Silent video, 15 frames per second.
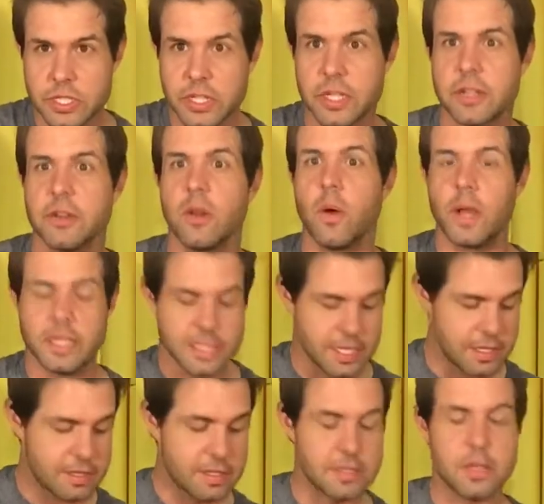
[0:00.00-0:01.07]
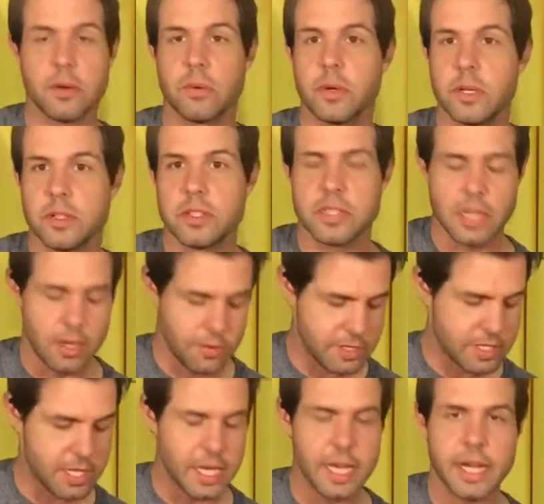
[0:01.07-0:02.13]
ch noises. So real slow,
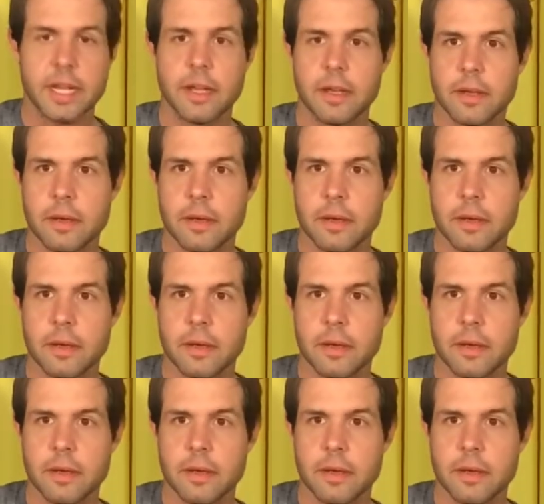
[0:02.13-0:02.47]
it's like.